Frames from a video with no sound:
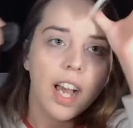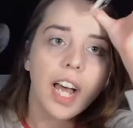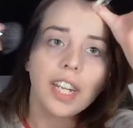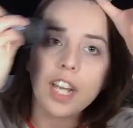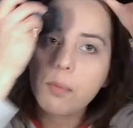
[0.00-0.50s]

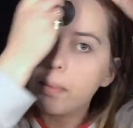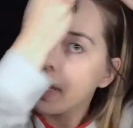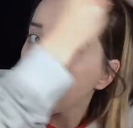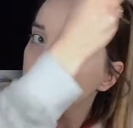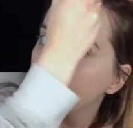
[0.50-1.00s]
and up
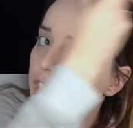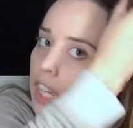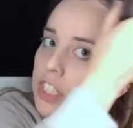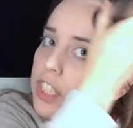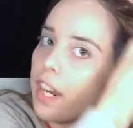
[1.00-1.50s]
here
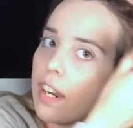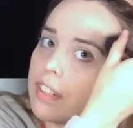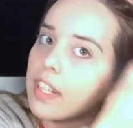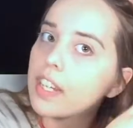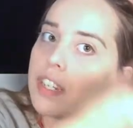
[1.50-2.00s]
at your
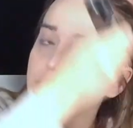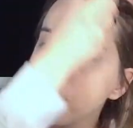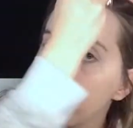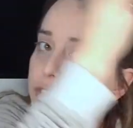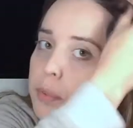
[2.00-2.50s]
hairline,
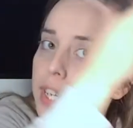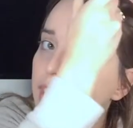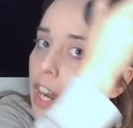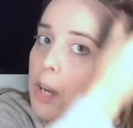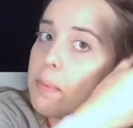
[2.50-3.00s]
so if you wear your
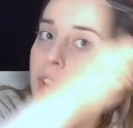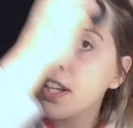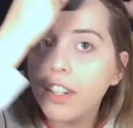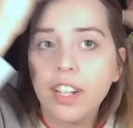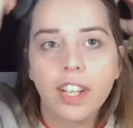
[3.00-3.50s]
hair
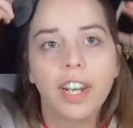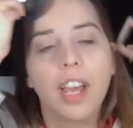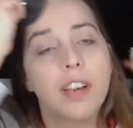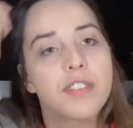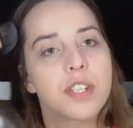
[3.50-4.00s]
back, you're not
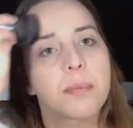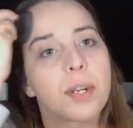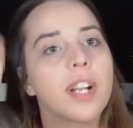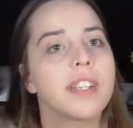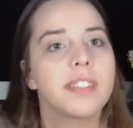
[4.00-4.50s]
gonna have some
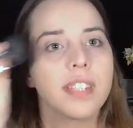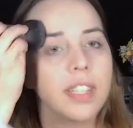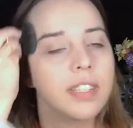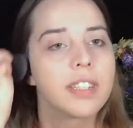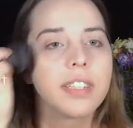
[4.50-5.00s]

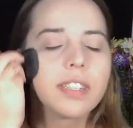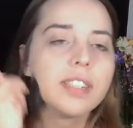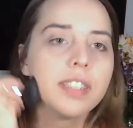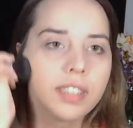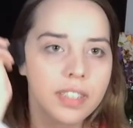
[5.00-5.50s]
crazy
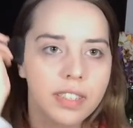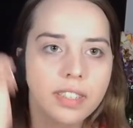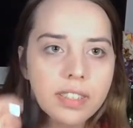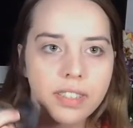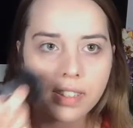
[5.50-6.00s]

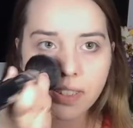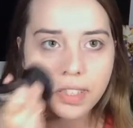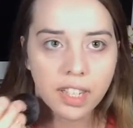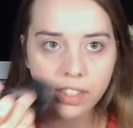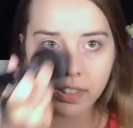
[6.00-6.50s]

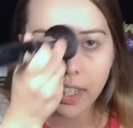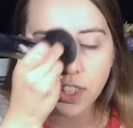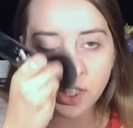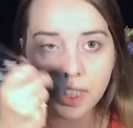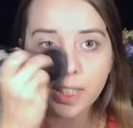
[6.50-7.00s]

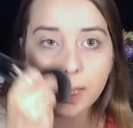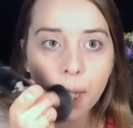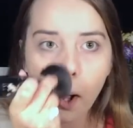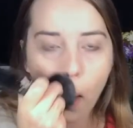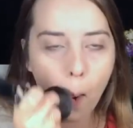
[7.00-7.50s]
discoloration.